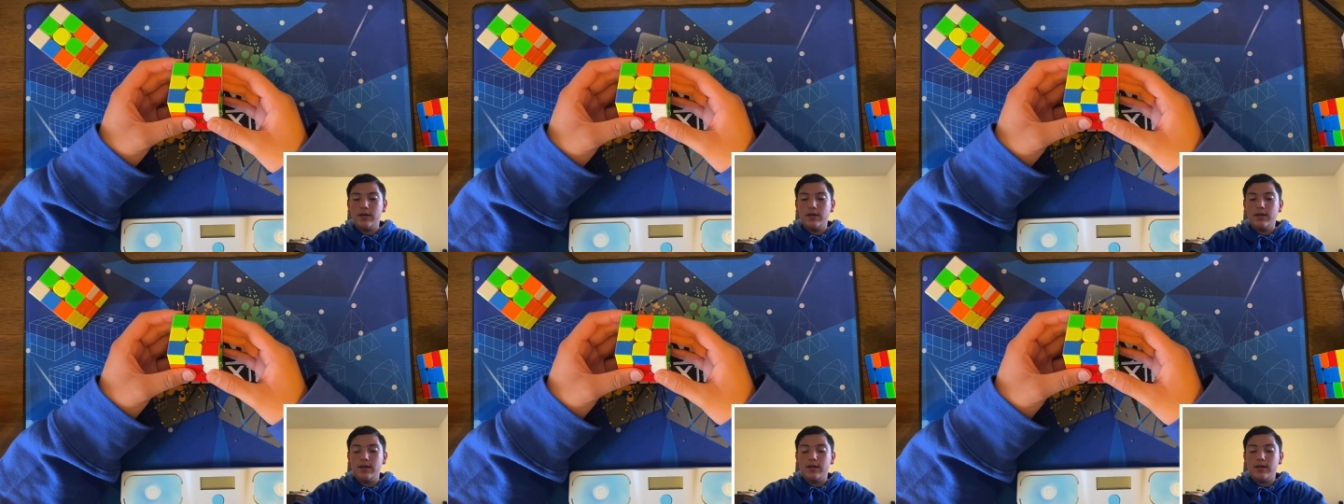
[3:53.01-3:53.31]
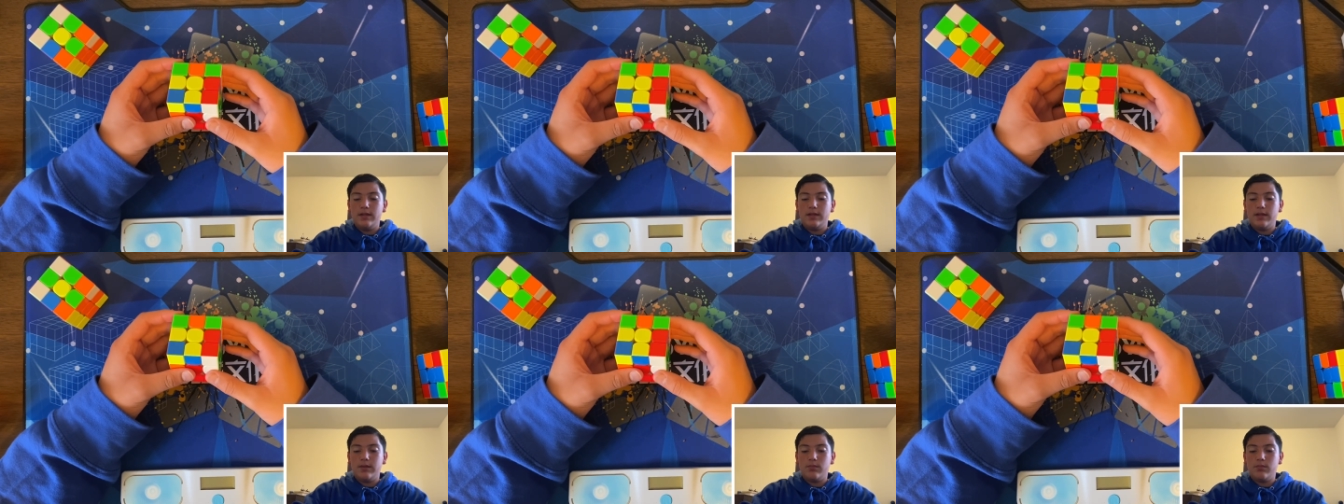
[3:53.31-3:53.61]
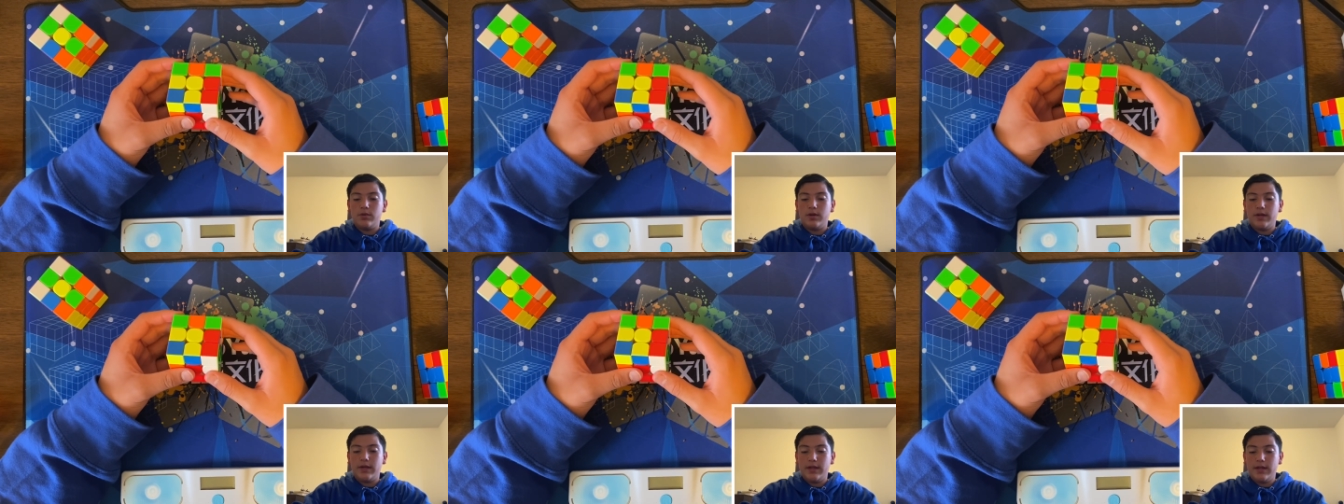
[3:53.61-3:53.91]
and then
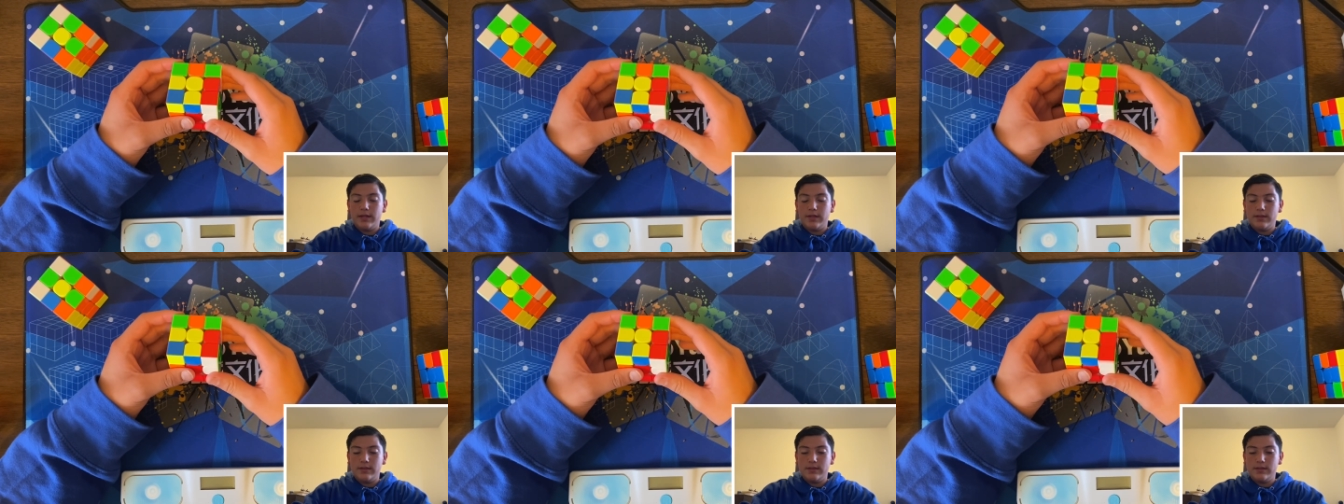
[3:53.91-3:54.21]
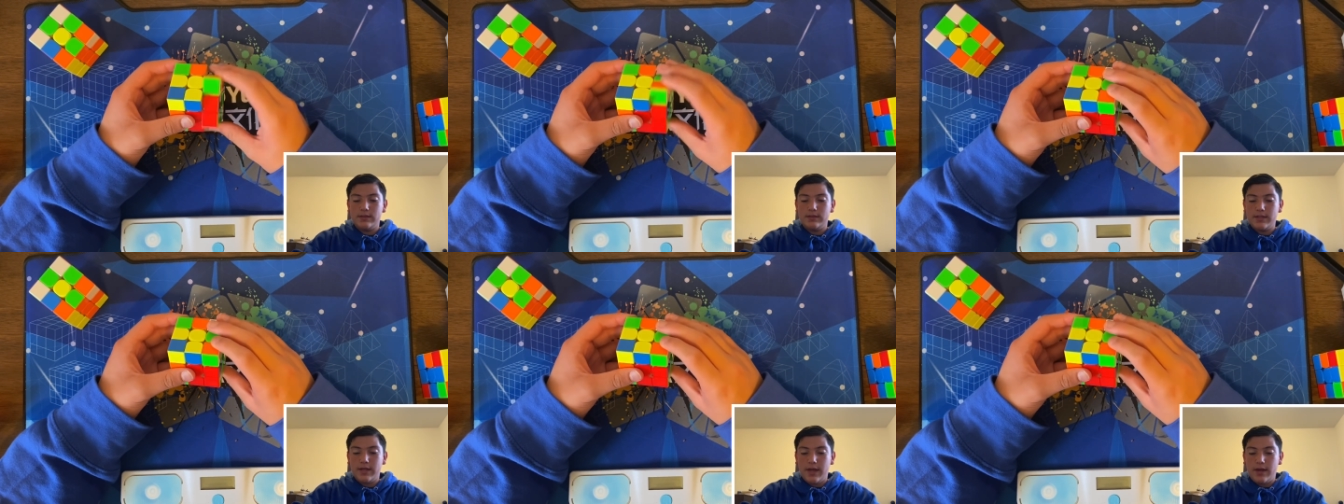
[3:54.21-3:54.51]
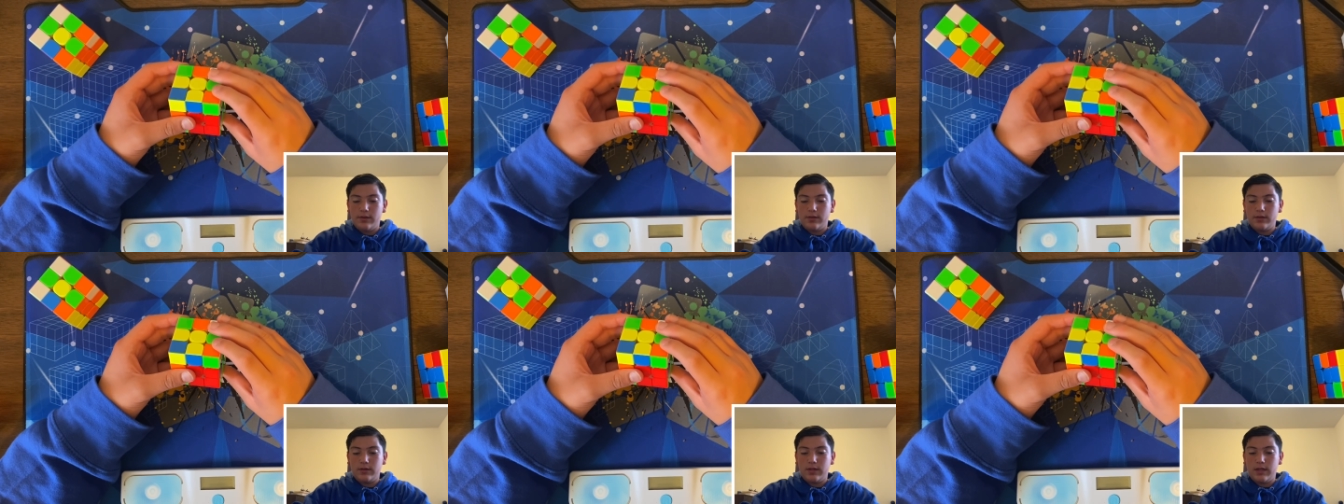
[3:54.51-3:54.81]
bring it down
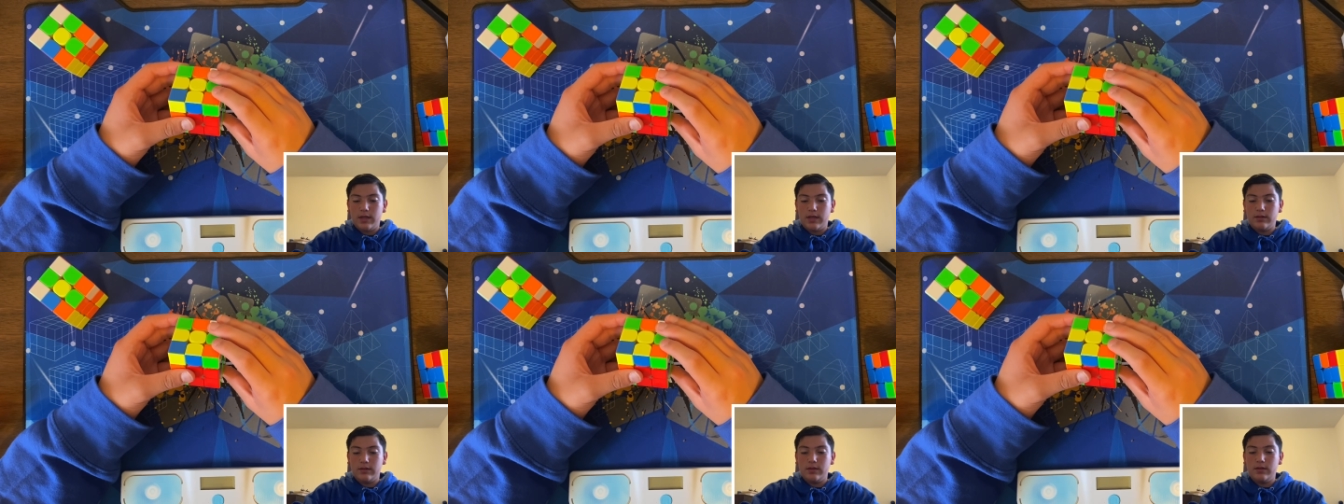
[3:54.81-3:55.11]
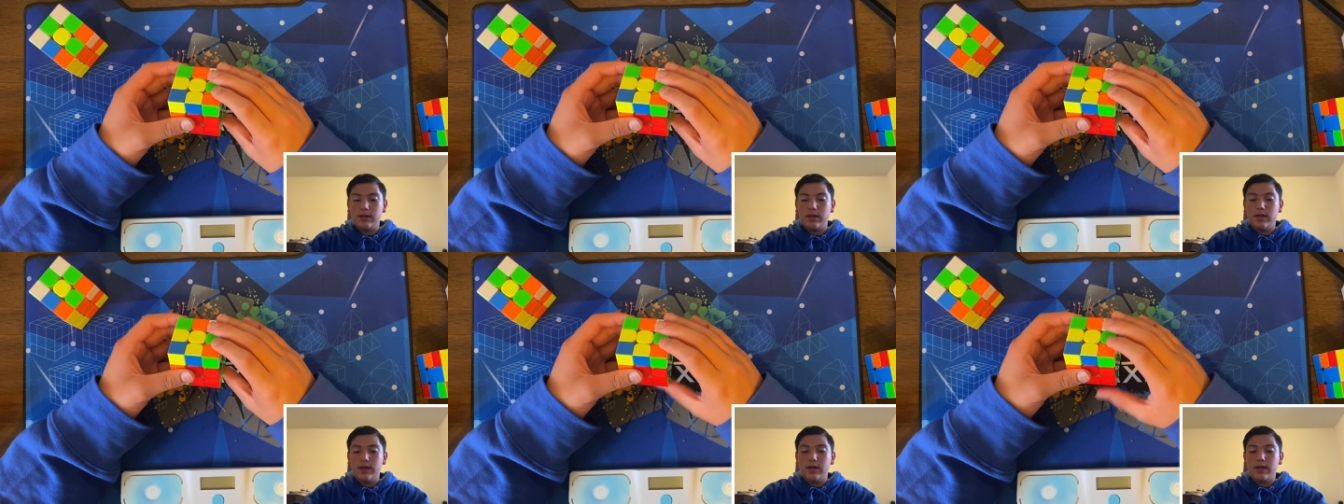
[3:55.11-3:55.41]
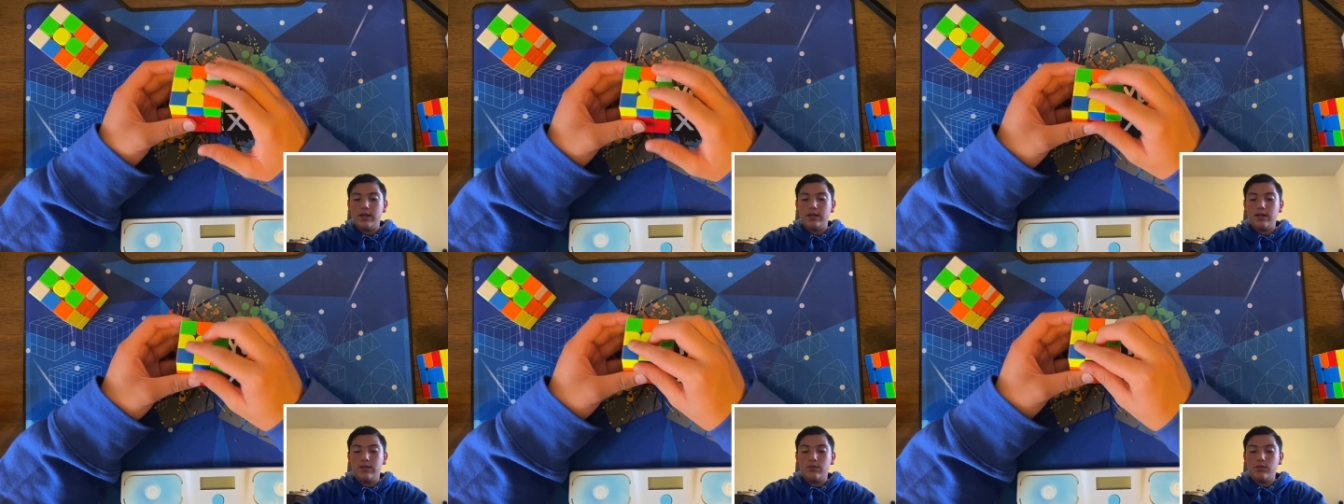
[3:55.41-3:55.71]
again, and
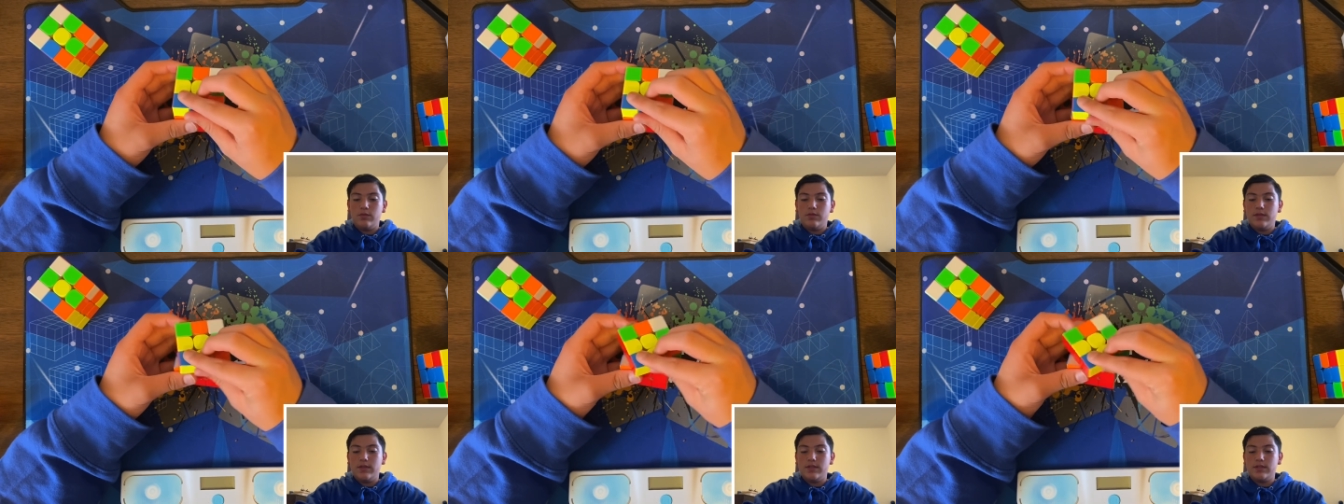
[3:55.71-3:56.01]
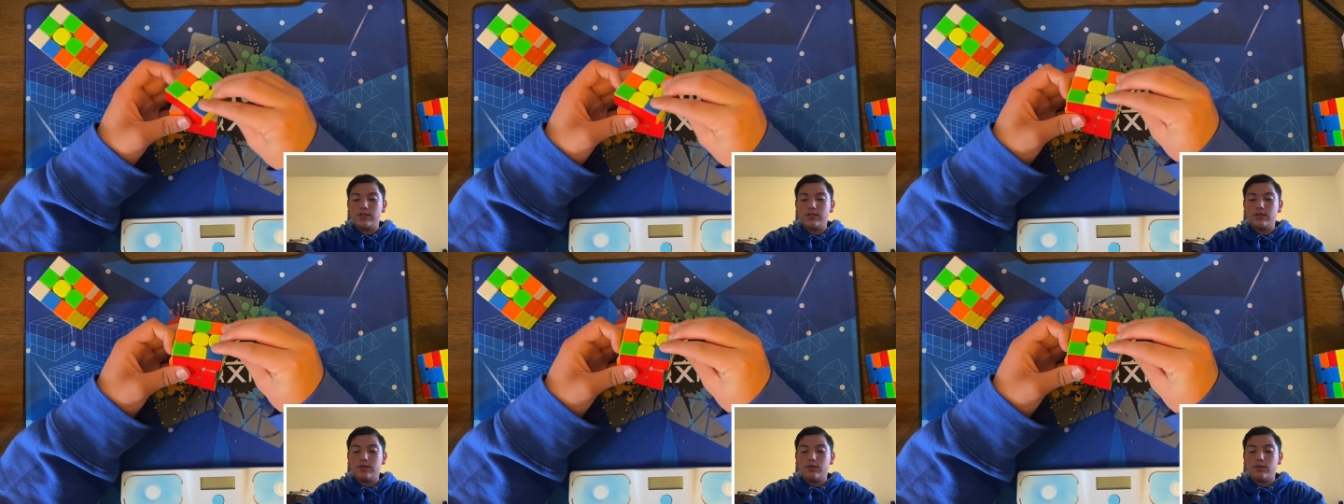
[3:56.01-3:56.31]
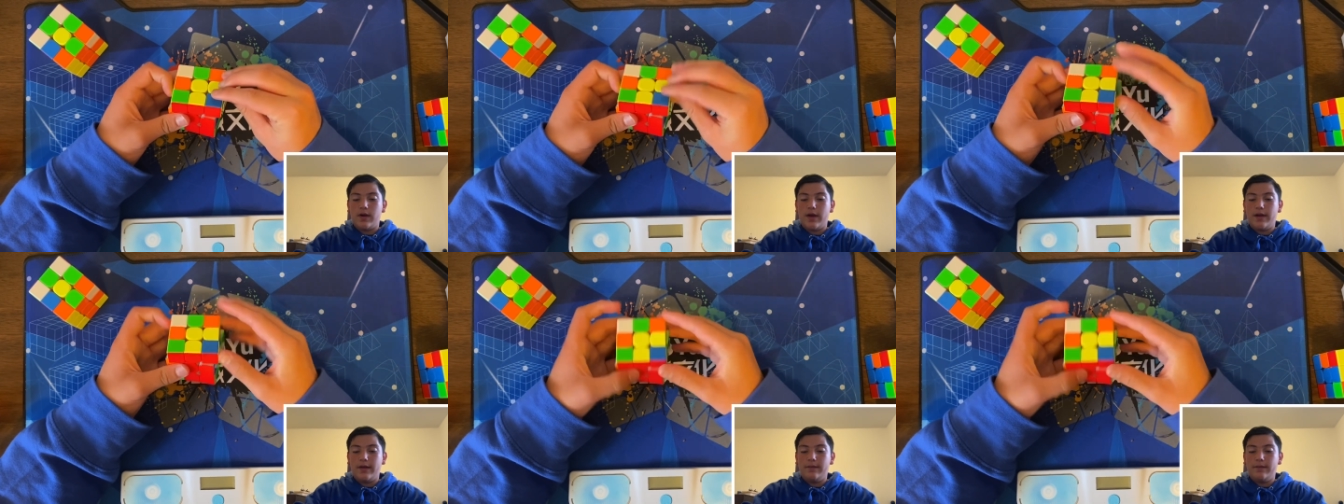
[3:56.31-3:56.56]
then move this to the right.